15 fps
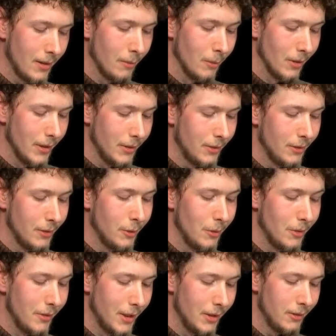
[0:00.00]
in relation to
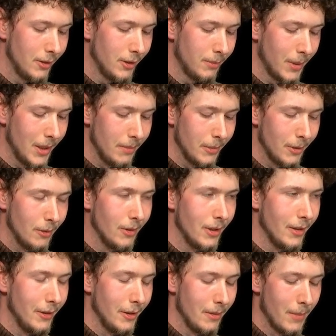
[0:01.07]
indigenous people
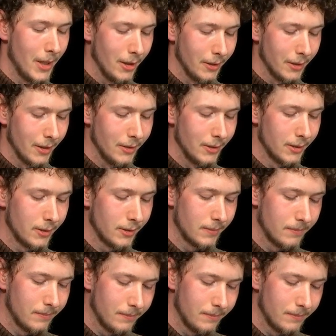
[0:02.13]
in the Americas.